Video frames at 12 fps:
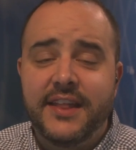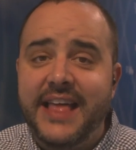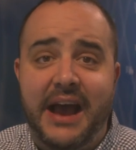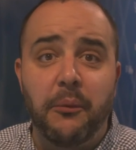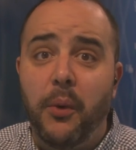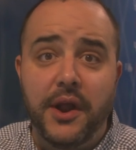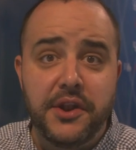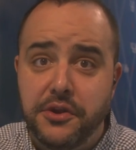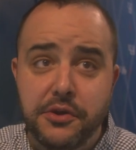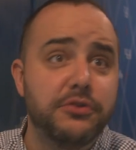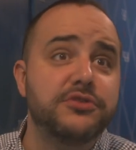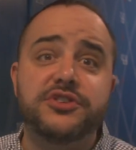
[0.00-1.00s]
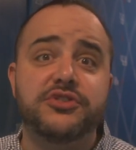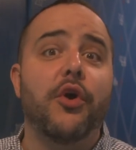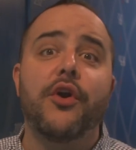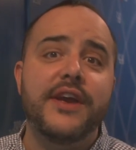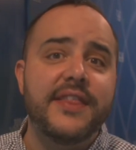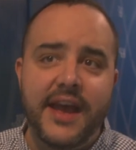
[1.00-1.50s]
that one news
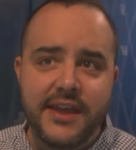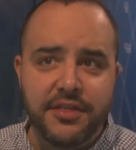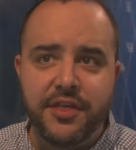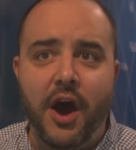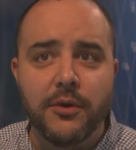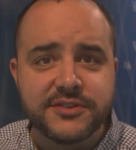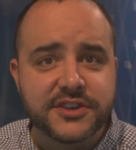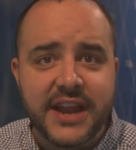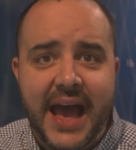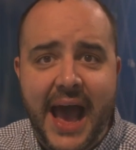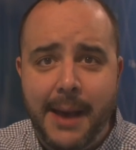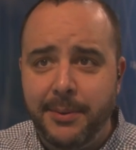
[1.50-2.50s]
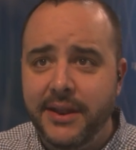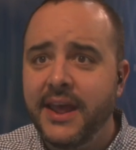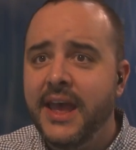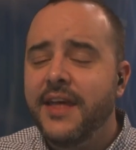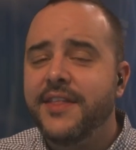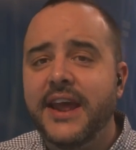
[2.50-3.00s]
story that you thought was going to happen.
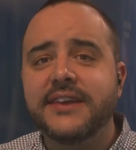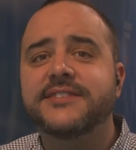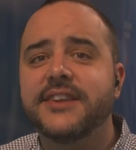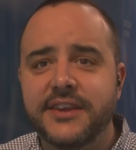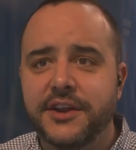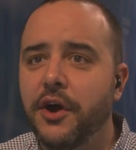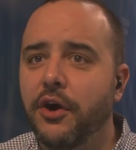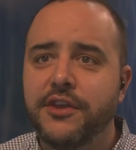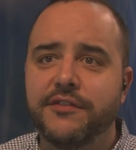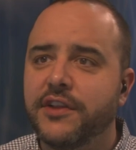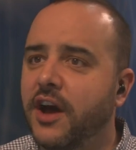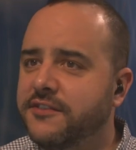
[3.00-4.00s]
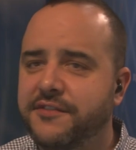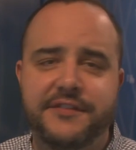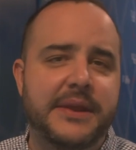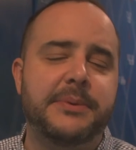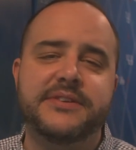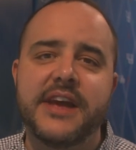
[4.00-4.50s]
The next thing you know, you've lost
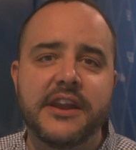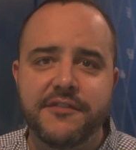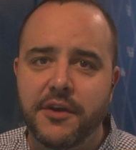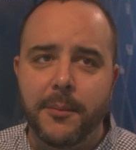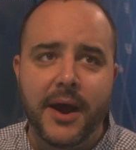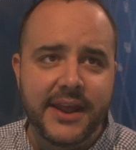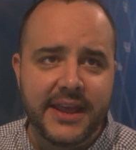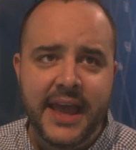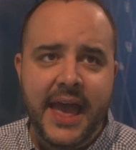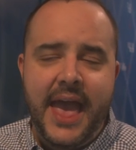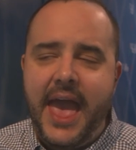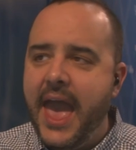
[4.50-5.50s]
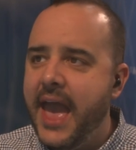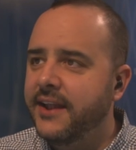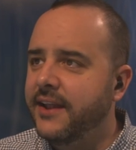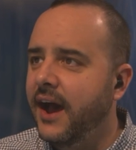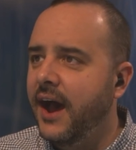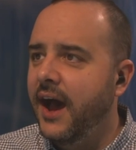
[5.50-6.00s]
50% of your money and
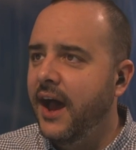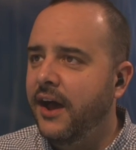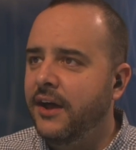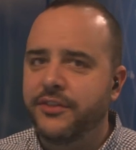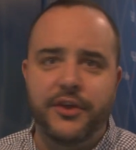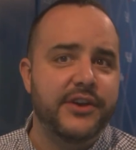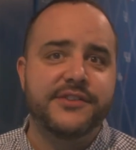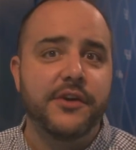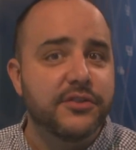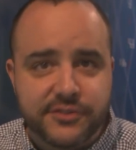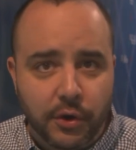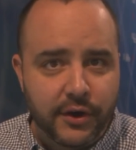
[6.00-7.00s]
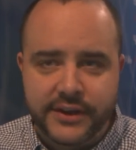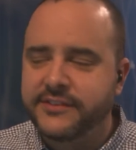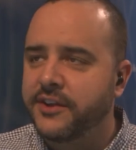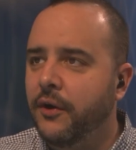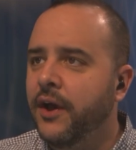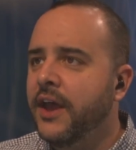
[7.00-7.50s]
uh, there is no story.
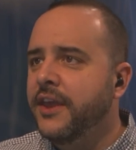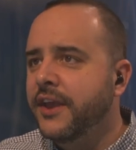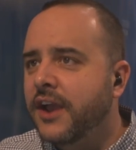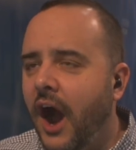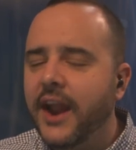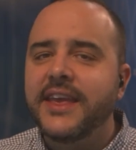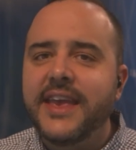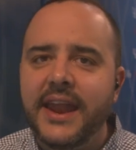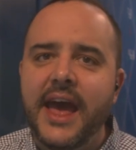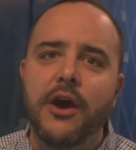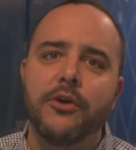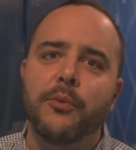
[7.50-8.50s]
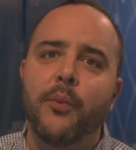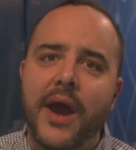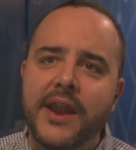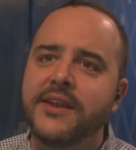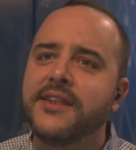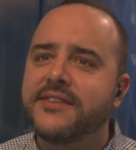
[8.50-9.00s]
So you got to get out
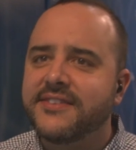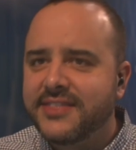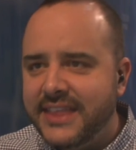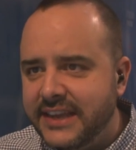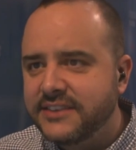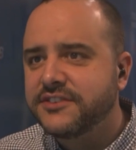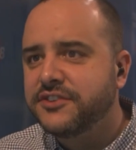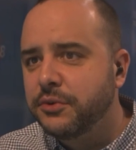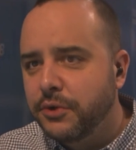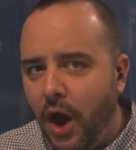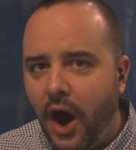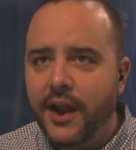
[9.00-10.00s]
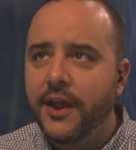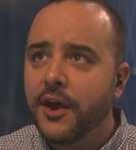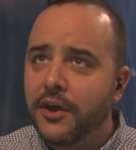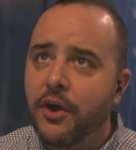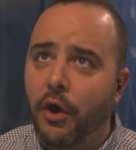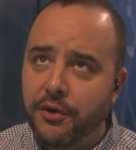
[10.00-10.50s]
when things do not
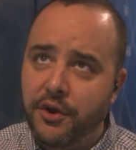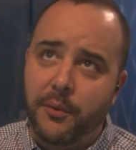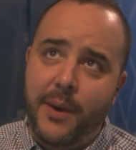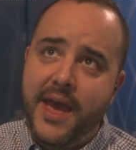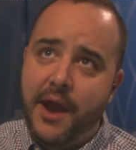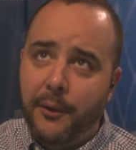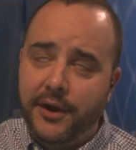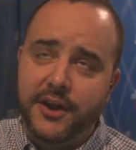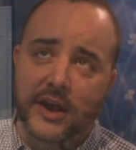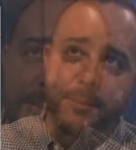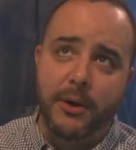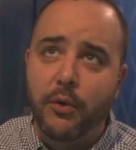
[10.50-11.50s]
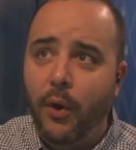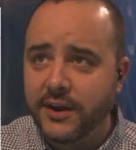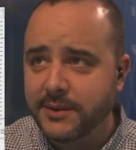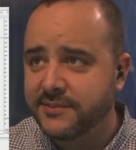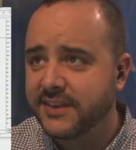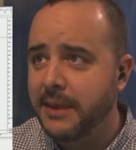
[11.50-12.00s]
go your way. I want to talk about
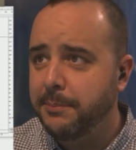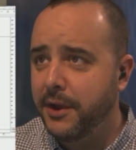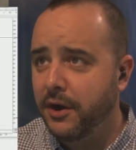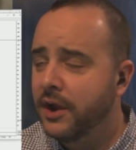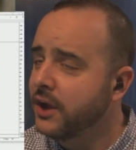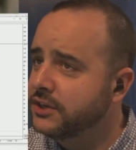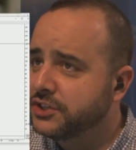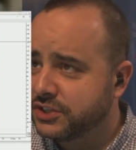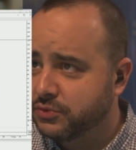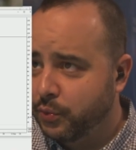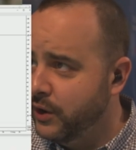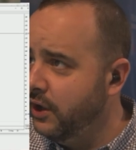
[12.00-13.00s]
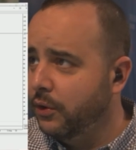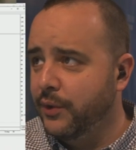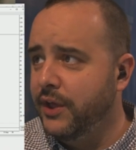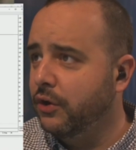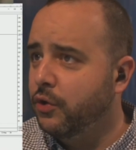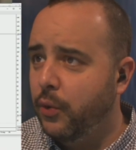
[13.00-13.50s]
QuantumScape here just real,
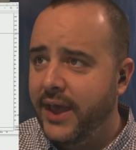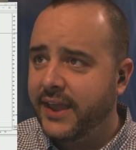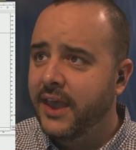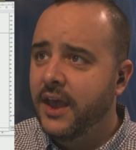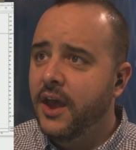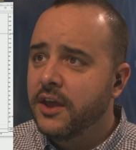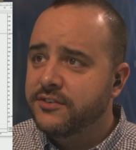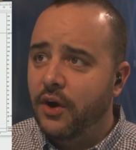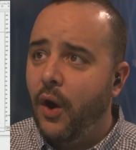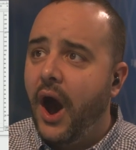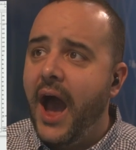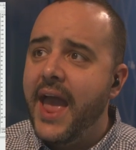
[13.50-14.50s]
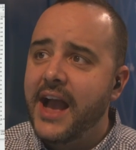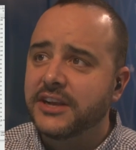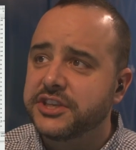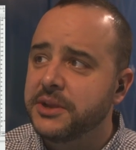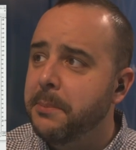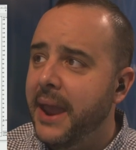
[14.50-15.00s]
real quick. So I
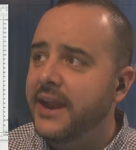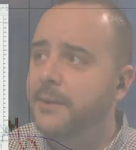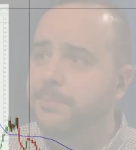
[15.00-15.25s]
actually made a